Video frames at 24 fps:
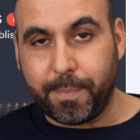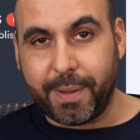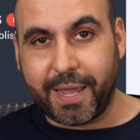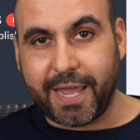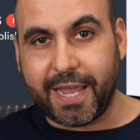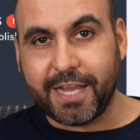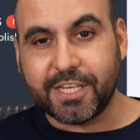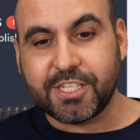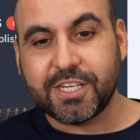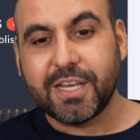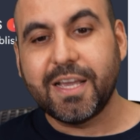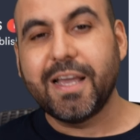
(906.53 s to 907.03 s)

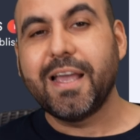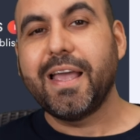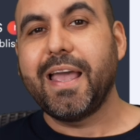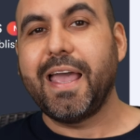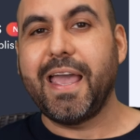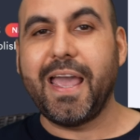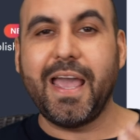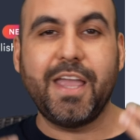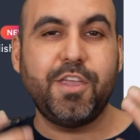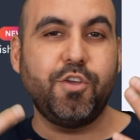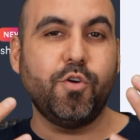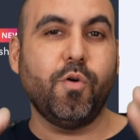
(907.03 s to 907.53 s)
page.
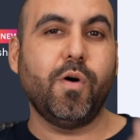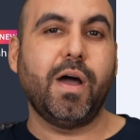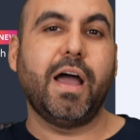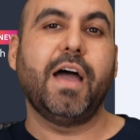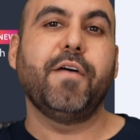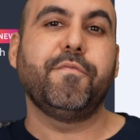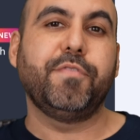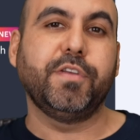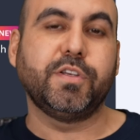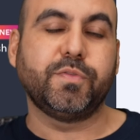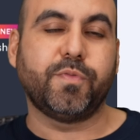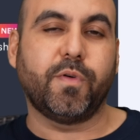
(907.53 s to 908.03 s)
And you'll
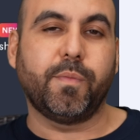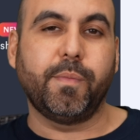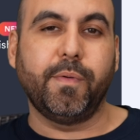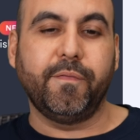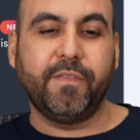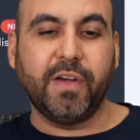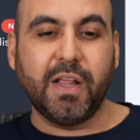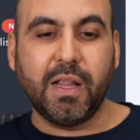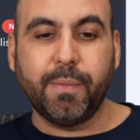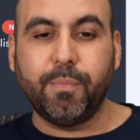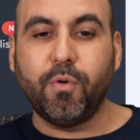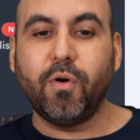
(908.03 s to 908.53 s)
have this form
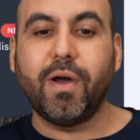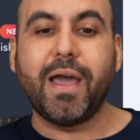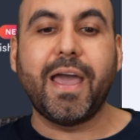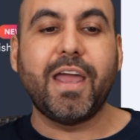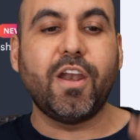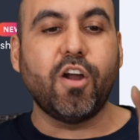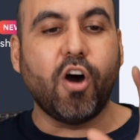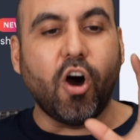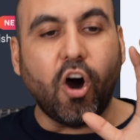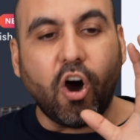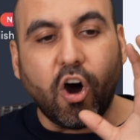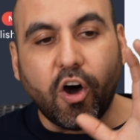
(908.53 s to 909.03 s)
available
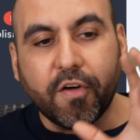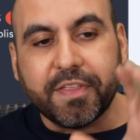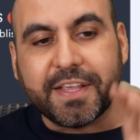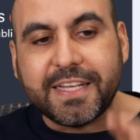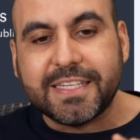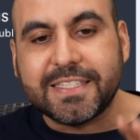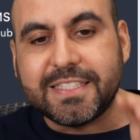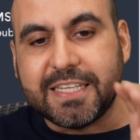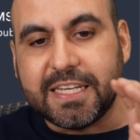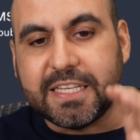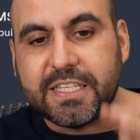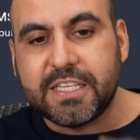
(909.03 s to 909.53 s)
and all
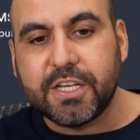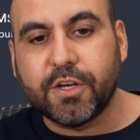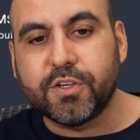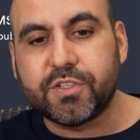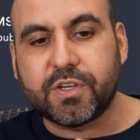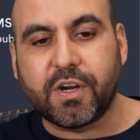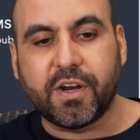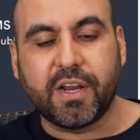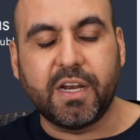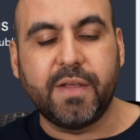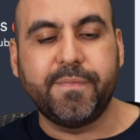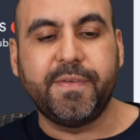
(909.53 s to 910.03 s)
these details
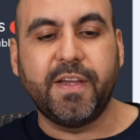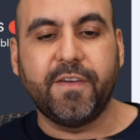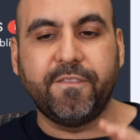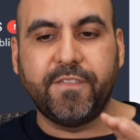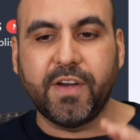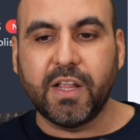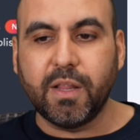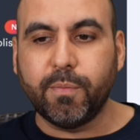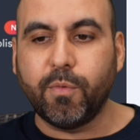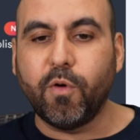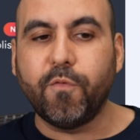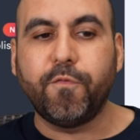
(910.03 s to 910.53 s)
are going to be
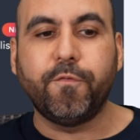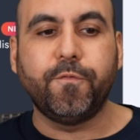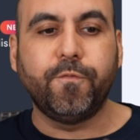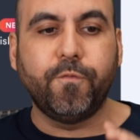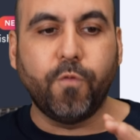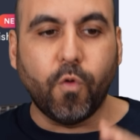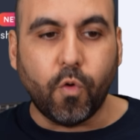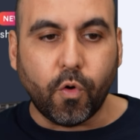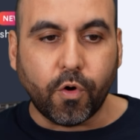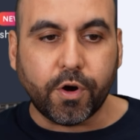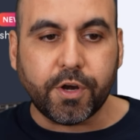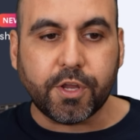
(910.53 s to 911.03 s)
available
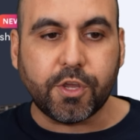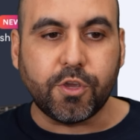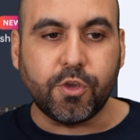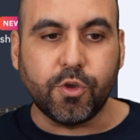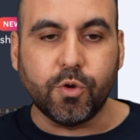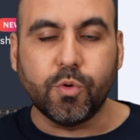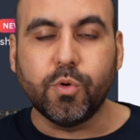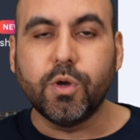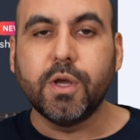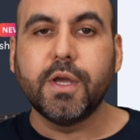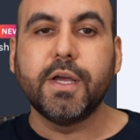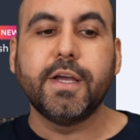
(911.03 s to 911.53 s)
for
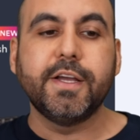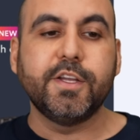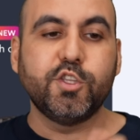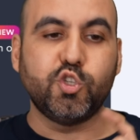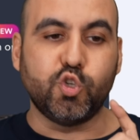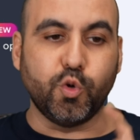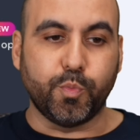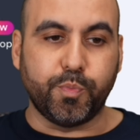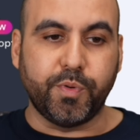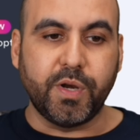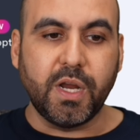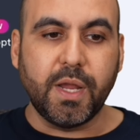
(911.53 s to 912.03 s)
you
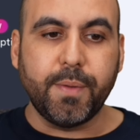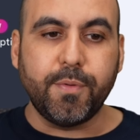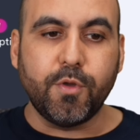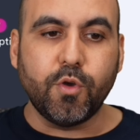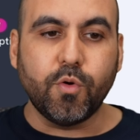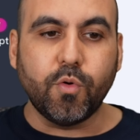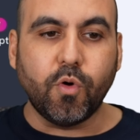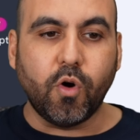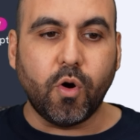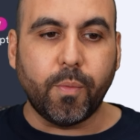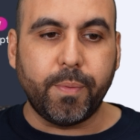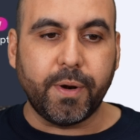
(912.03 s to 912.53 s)
to
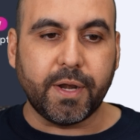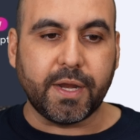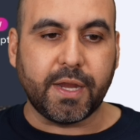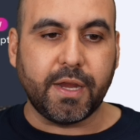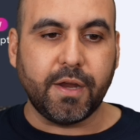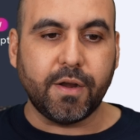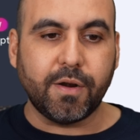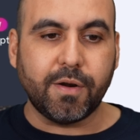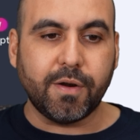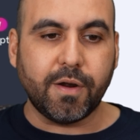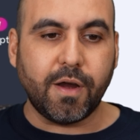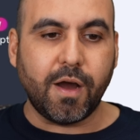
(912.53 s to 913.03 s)
preview over
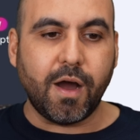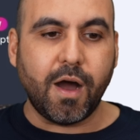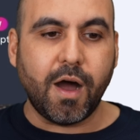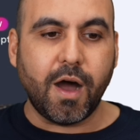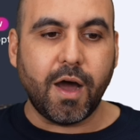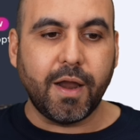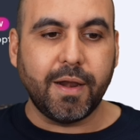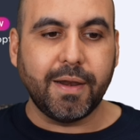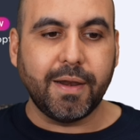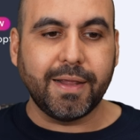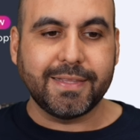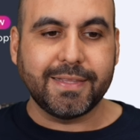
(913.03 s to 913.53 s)
here
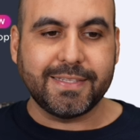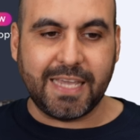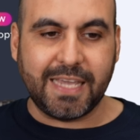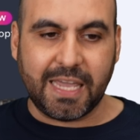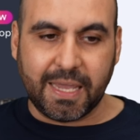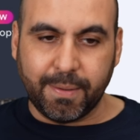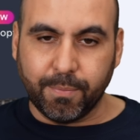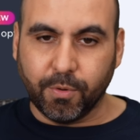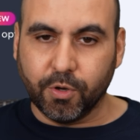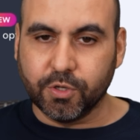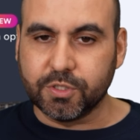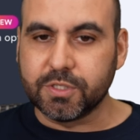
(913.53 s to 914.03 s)
on
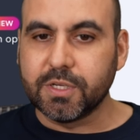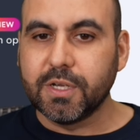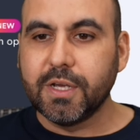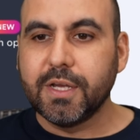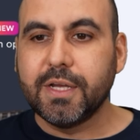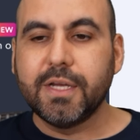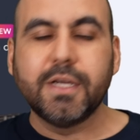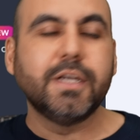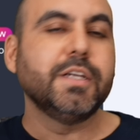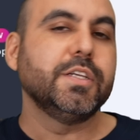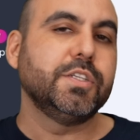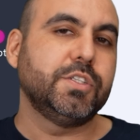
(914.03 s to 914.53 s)
tables.
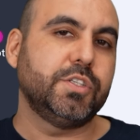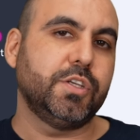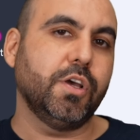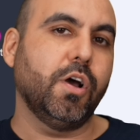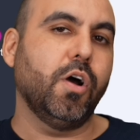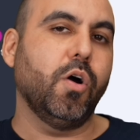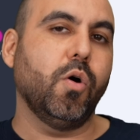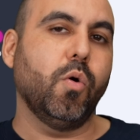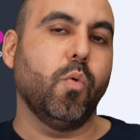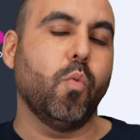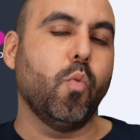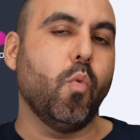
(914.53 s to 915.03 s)

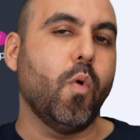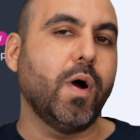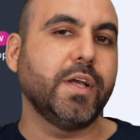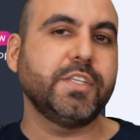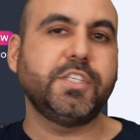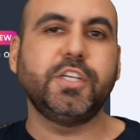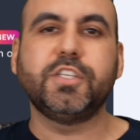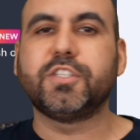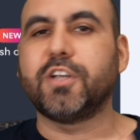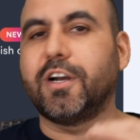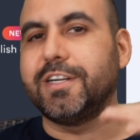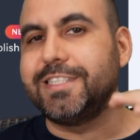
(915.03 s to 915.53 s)
So once
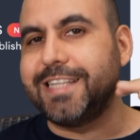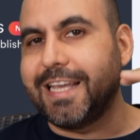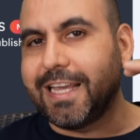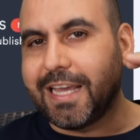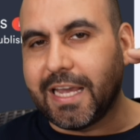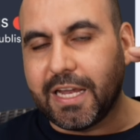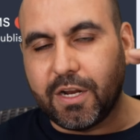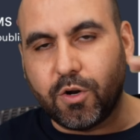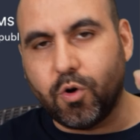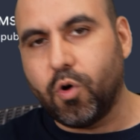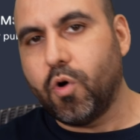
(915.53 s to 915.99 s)
you start taking